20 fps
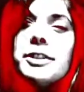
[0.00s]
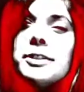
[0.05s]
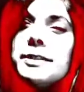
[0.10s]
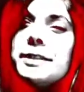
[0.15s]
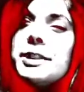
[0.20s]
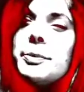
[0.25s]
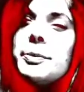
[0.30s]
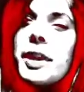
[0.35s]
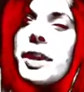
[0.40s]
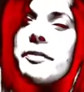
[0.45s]
little
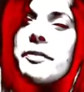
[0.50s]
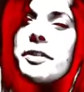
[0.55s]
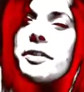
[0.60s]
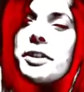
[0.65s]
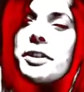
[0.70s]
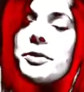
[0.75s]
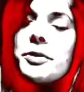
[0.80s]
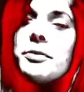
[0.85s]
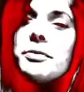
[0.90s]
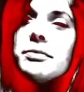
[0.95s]
debate
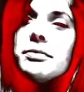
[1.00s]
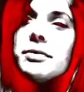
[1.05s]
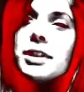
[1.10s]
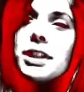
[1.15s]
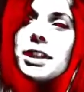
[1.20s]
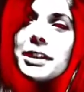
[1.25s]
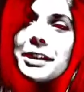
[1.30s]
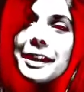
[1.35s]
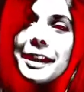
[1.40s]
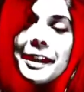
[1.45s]
with you.
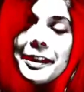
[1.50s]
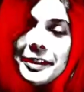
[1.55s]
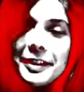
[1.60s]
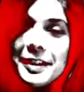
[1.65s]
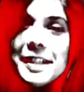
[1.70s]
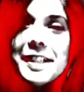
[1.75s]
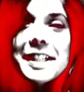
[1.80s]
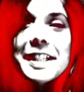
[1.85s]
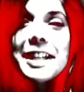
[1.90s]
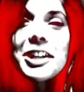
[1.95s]
I
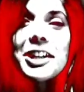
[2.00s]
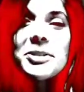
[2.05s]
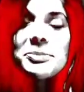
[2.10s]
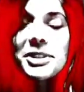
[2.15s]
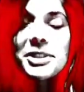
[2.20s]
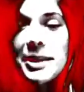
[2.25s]
guarantee I'll